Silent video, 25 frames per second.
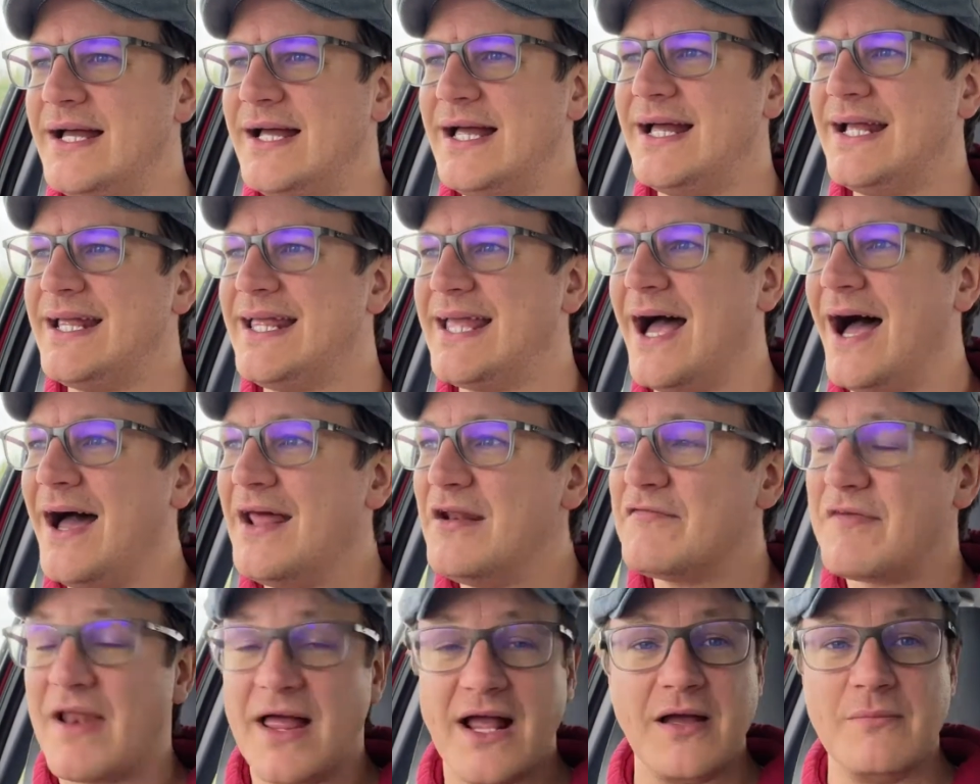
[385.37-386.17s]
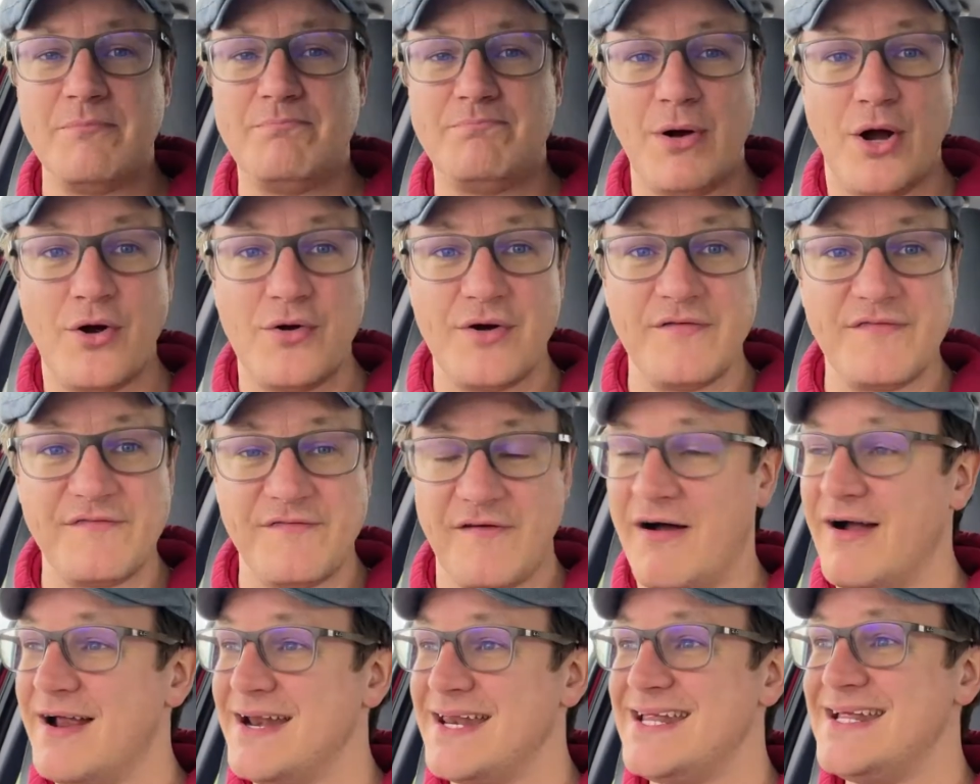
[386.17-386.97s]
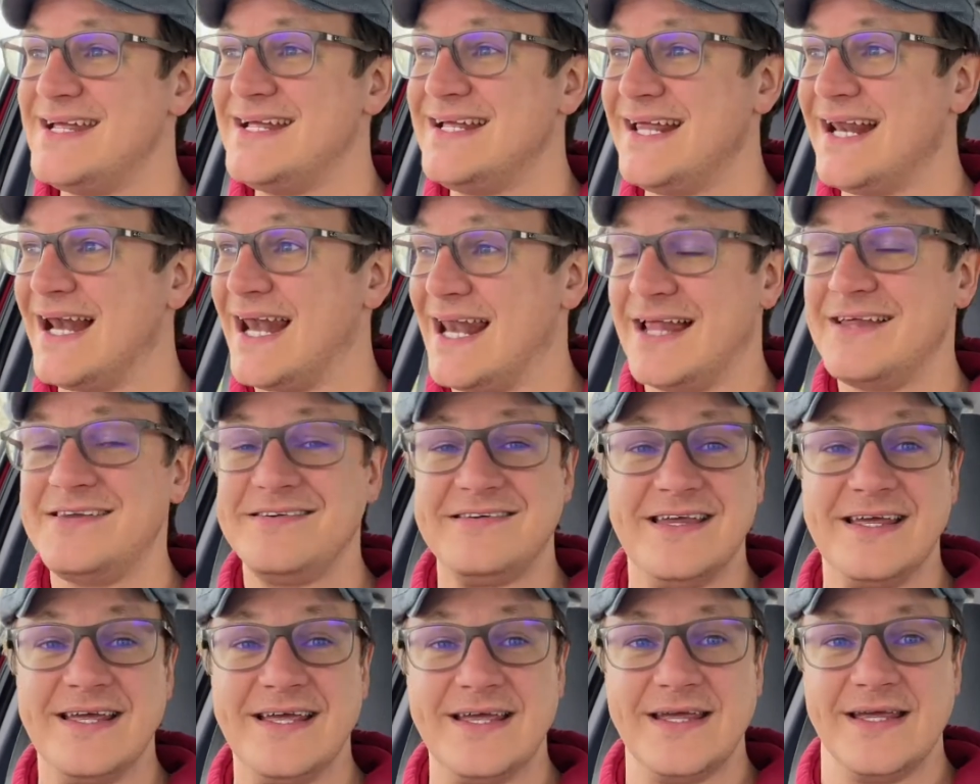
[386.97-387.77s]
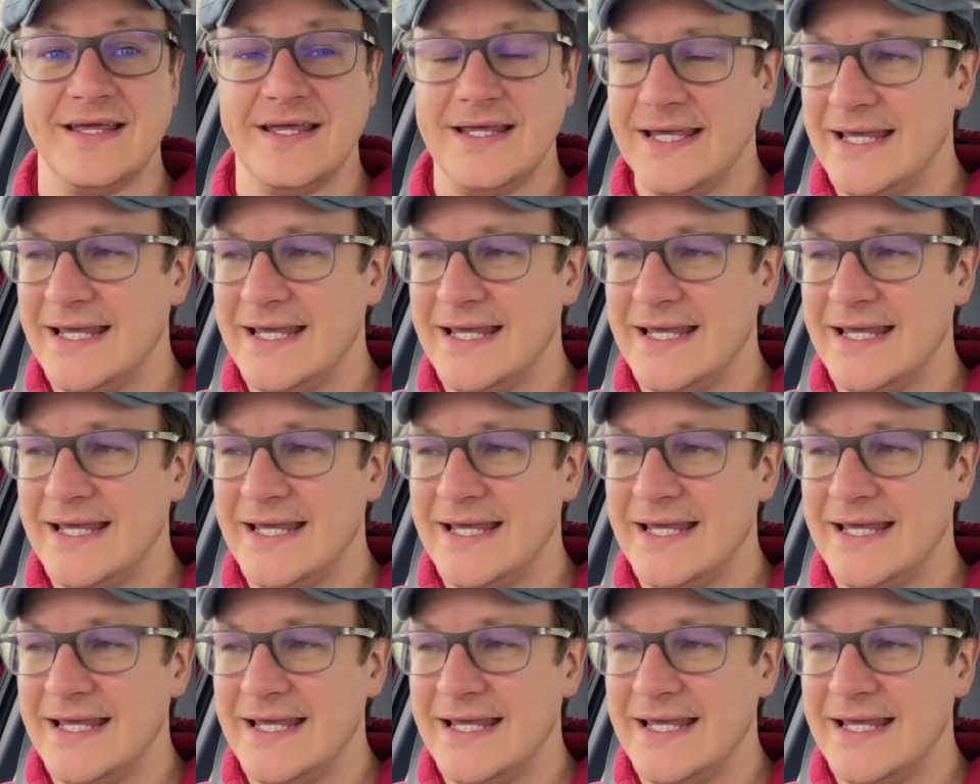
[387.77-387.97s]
kind of like a bona fide classic.